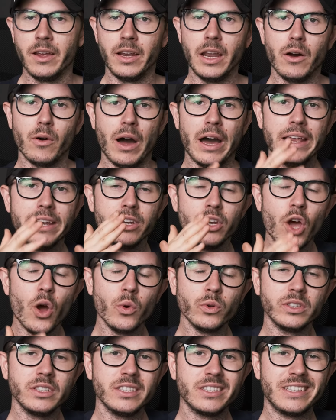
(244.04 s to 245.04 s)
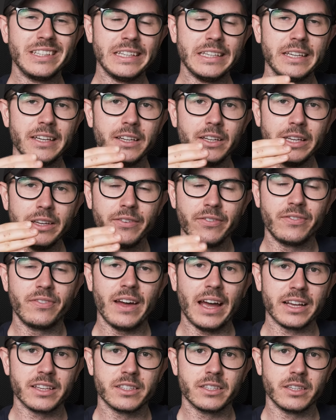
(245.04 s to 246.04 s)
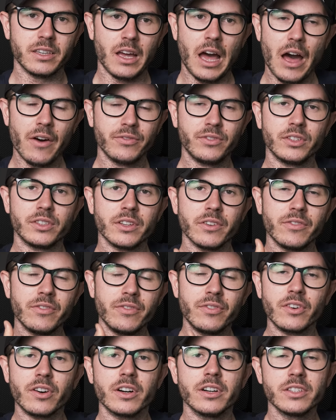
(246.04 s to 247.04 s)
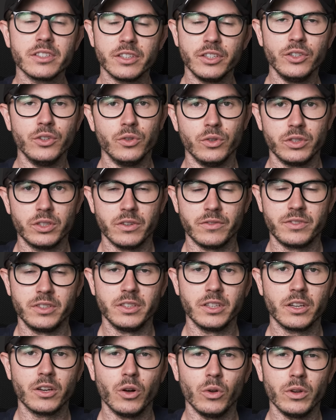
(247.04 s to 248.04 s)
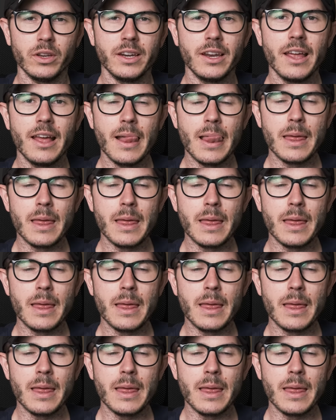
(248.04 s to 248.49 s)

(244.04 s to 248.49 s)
Now I noticed the effects after the first use of citicoline,